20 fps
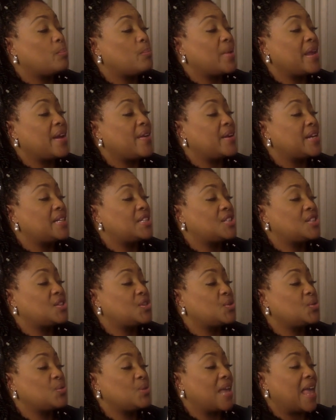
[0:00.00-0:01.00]
married
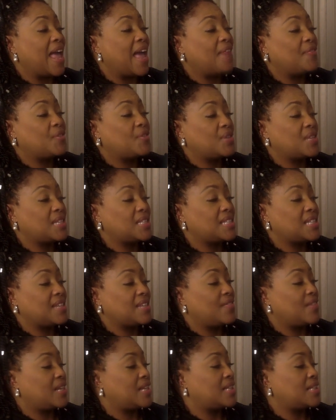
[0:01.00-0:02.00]
soon after this
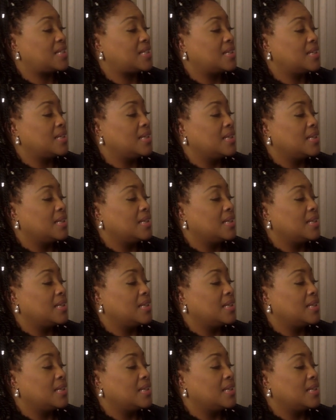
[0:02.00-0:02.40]
event.